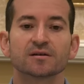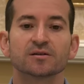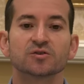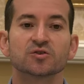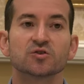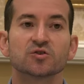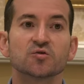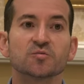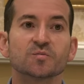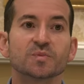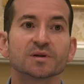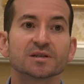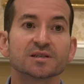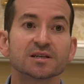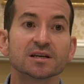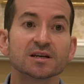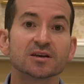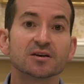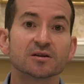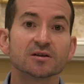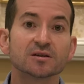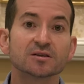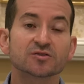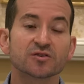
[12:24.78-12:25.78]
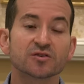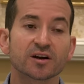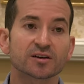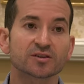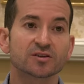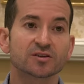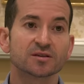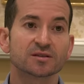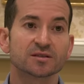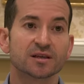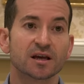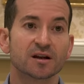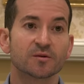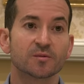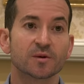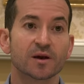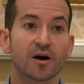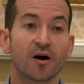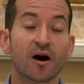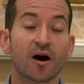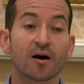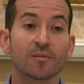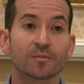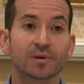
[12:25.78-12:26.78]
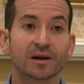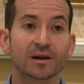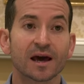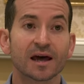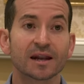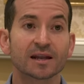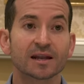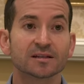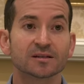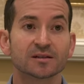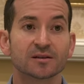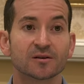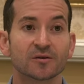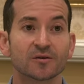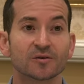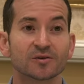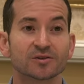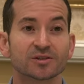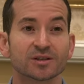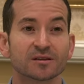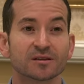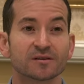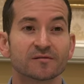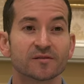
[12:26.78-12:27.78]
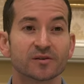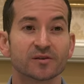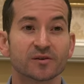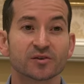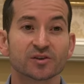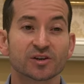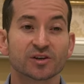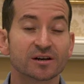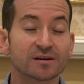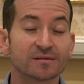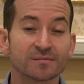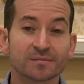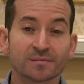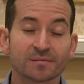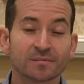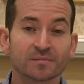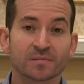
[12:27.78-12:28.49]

Two particular structures that we are planning to launch in the future,